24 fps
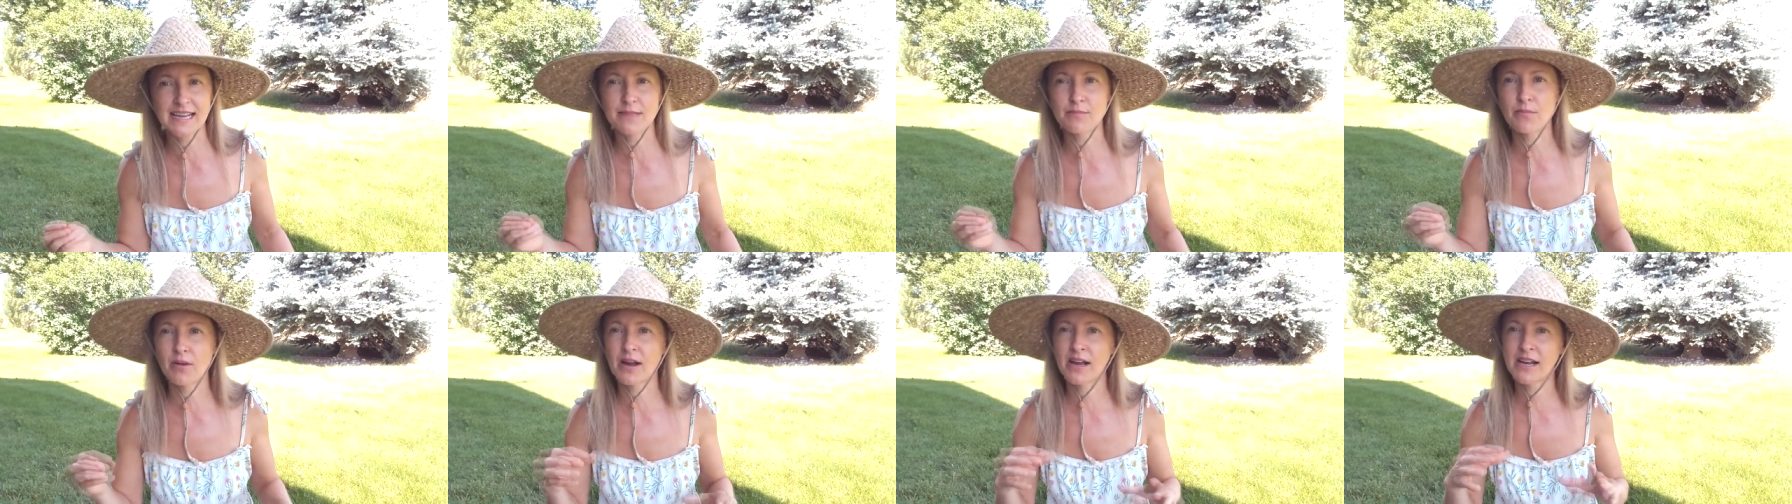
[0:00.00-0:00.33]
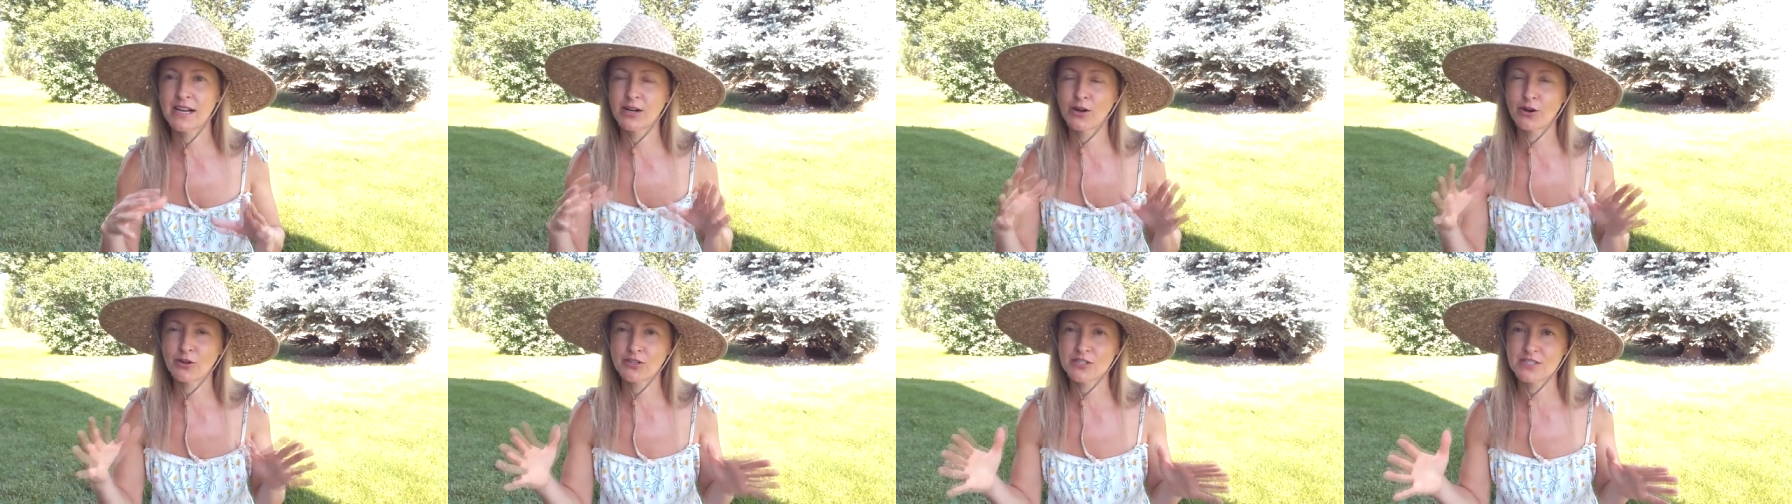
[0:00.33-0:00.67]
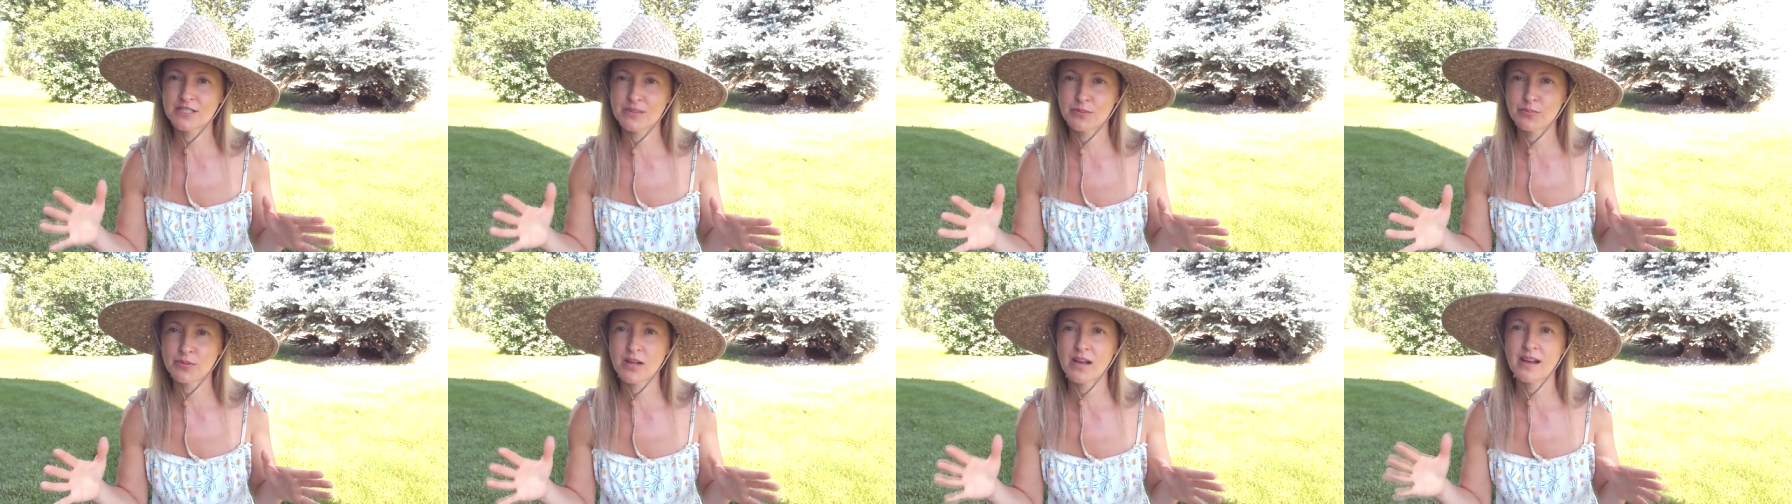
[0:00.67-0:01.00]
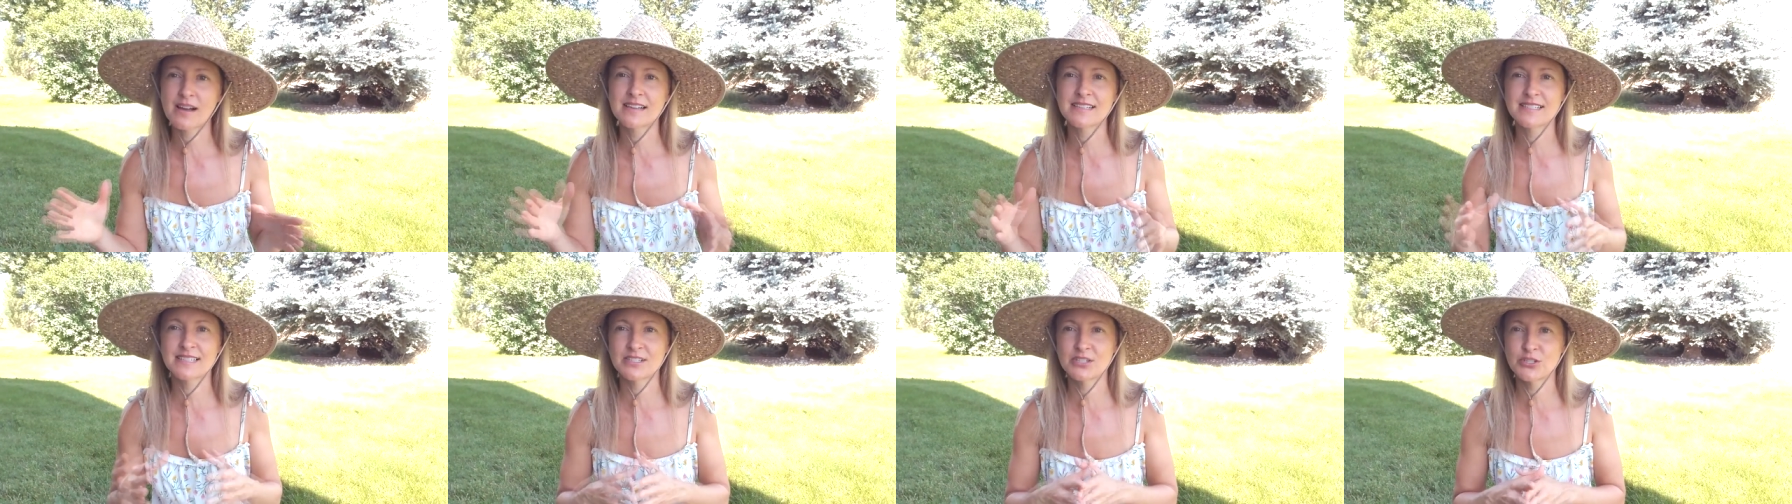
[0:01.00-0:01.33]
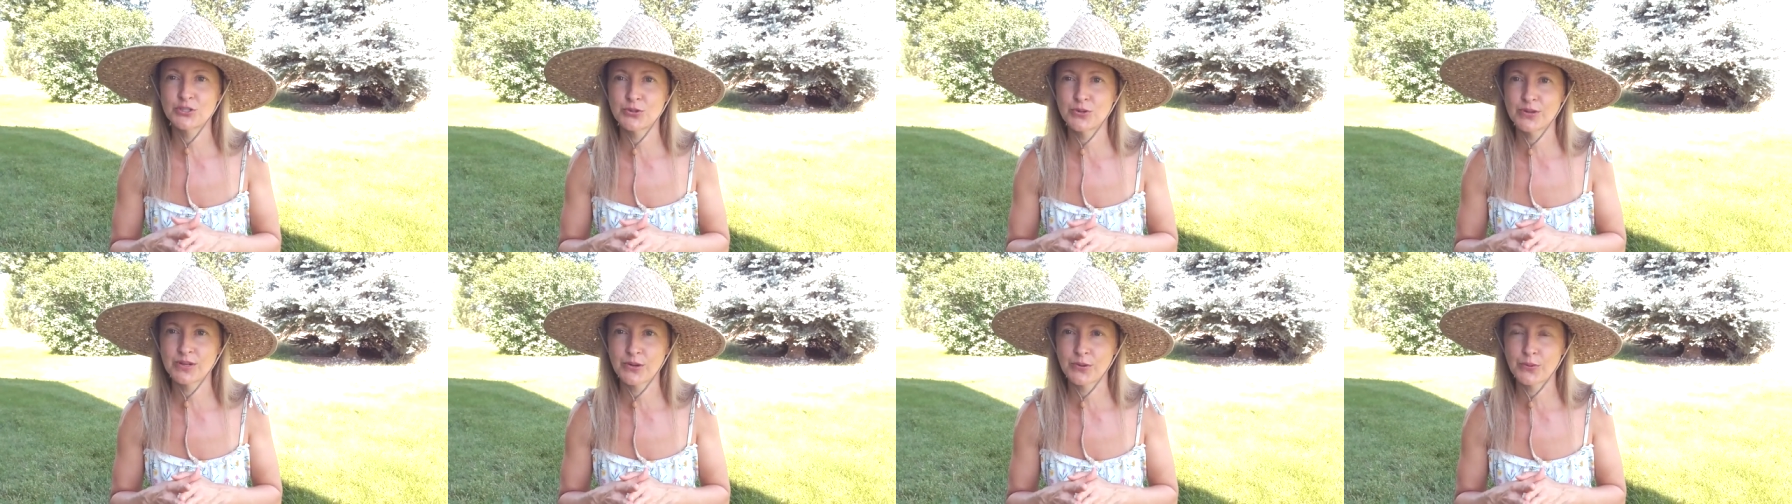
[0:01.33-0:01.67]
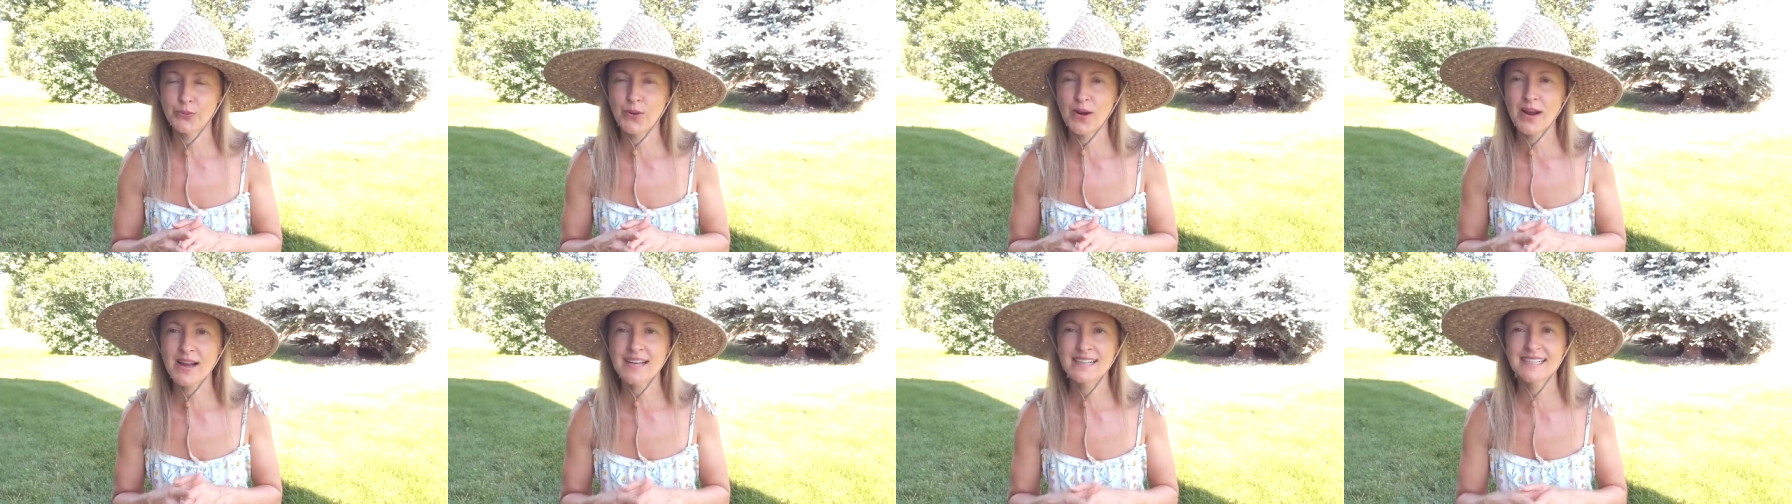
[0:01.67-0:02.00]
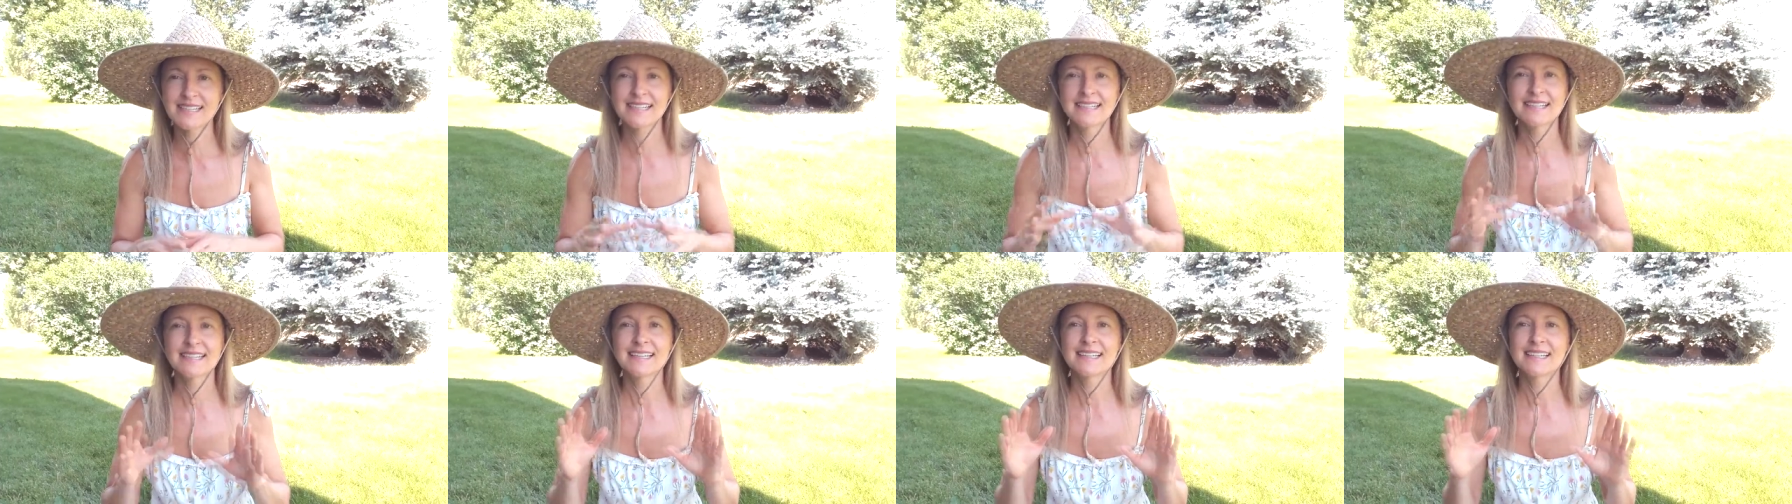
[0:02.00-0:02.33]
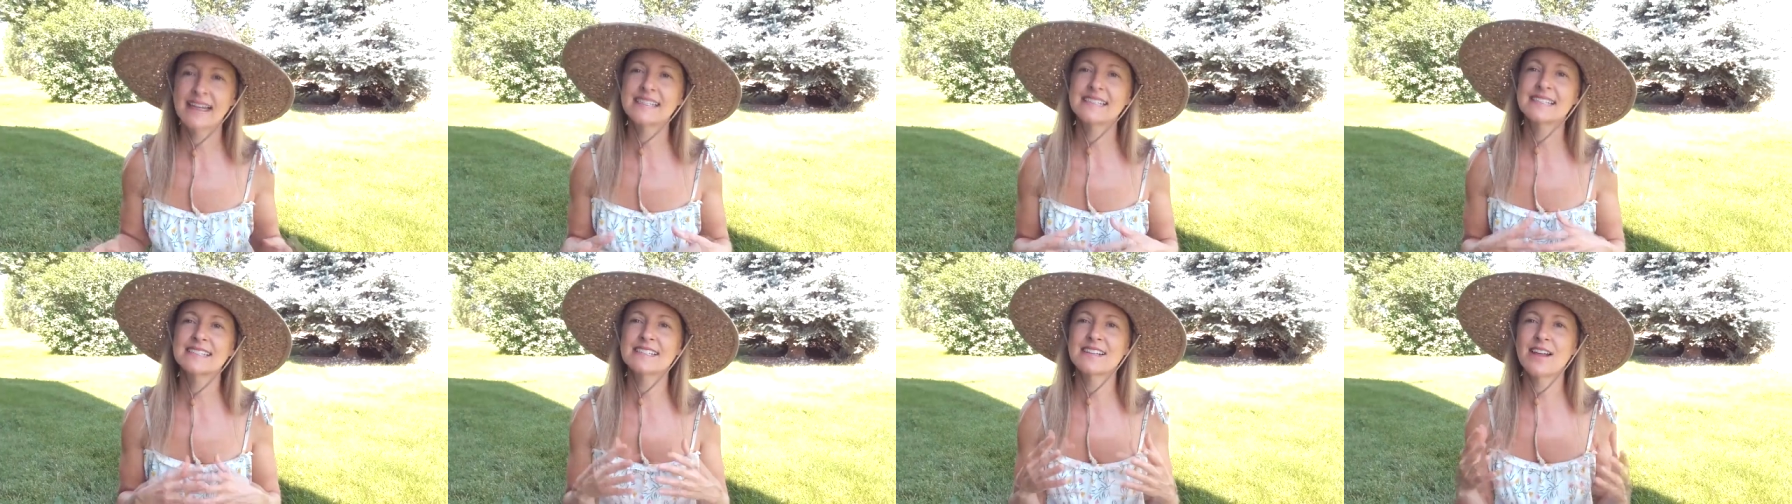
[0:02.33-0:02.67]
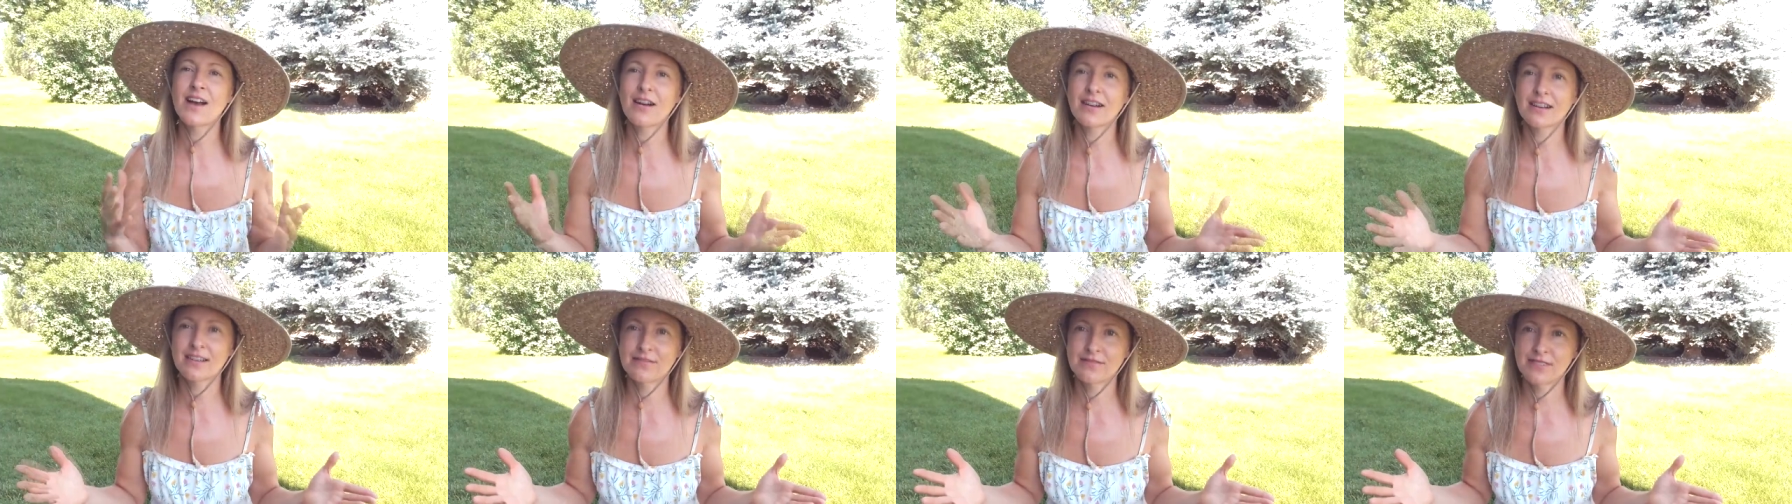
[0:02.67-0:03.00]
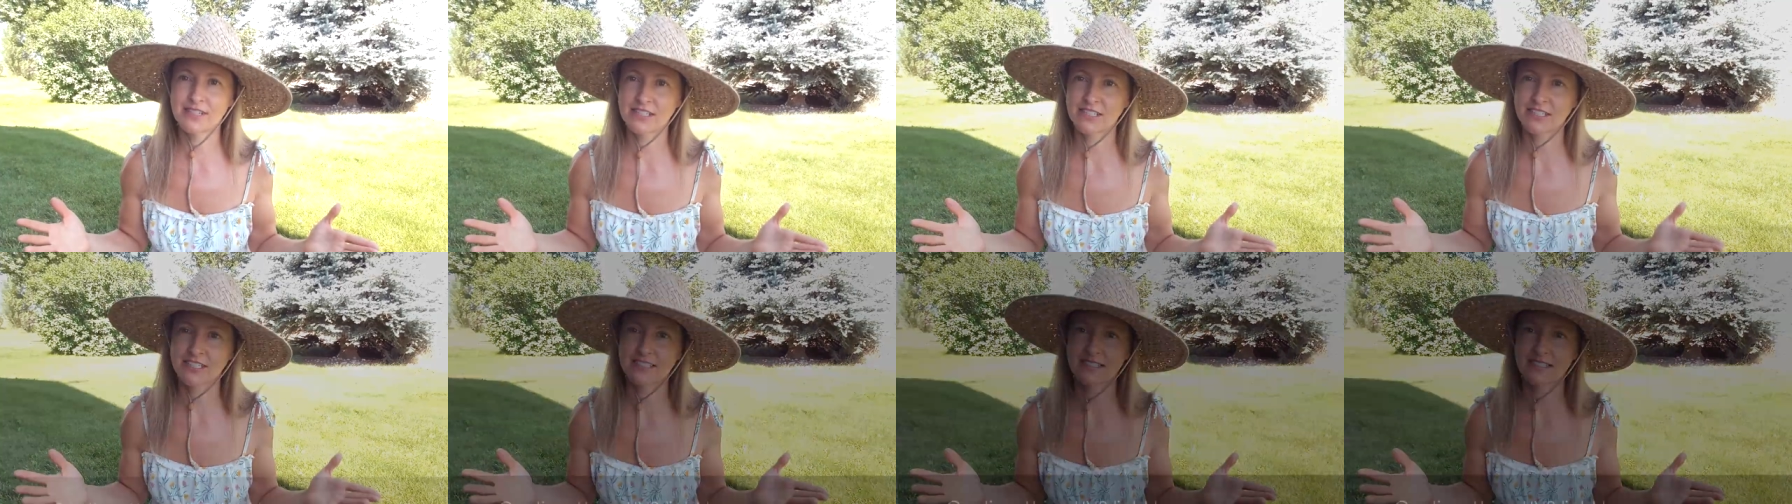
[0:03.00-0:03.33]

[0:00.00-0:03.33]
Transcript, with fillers: and buying all the supplies and doing it right is not convenient